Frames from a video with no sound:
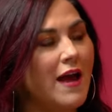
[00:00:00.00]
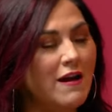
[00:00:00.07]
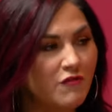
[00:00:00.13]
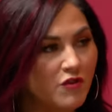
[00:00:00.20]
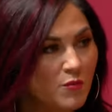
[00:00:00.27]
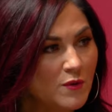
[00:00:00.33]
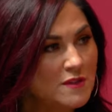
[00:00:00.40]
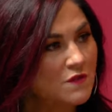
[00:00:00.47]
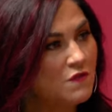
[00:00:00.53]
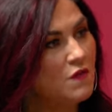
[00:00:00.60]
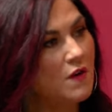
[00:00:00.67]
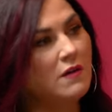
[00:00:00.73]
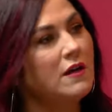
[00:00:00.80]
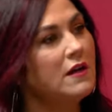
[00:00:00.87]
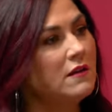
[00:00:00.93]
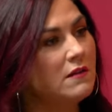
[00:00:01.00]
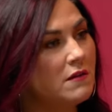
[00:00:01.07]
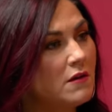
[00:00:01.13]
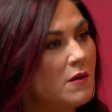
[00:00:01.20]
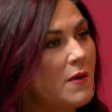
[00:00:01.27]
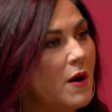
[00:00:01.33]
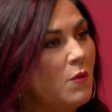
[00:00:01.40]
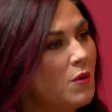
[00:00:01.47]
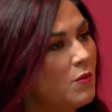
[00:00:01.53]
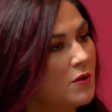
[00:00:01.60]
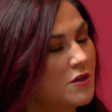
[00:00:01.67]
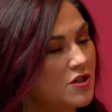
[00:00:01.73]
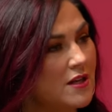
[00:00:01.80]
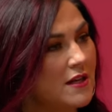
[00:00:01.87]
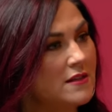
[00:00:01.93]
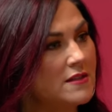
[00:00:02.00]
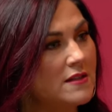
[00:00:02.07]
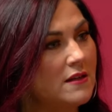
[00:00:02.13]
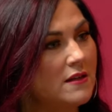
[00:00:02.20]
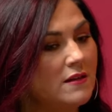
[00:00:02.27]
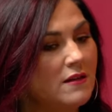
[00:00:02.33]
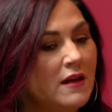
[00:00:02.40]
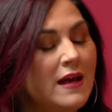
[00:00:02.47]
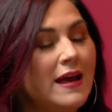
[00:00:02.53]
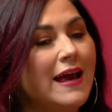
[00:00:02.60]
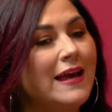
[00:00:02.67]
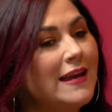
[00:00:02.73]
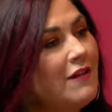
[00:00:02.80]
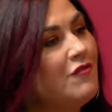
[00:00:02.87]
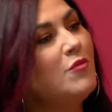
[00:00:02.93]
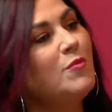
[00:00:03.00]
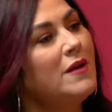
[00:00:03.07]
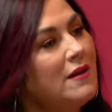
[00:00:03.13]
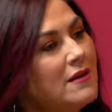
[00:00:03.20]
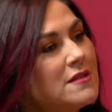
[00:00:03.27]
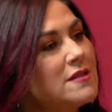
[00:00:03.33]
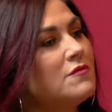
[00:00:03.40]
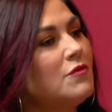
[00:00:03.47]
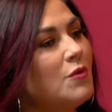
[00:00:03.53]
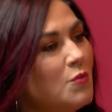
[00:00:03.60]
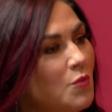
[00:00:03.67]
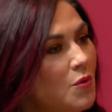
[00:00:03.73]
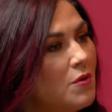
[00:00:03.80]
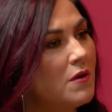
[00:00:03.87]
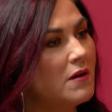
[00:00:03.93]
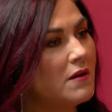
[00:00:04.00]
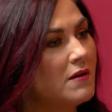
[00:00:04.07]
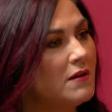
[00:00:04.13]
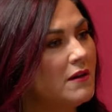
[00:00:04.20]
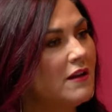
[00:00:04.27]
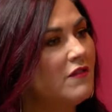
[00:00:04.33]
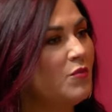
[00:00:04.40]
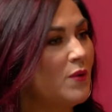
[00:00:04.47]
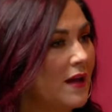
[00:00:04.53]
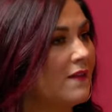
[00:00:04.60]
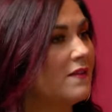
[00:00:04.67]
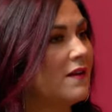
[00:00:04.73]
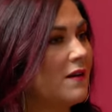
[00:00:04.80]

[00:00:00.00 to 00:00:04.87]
Everyone's very clear about what we're chasing, and everybody gets a reward if we get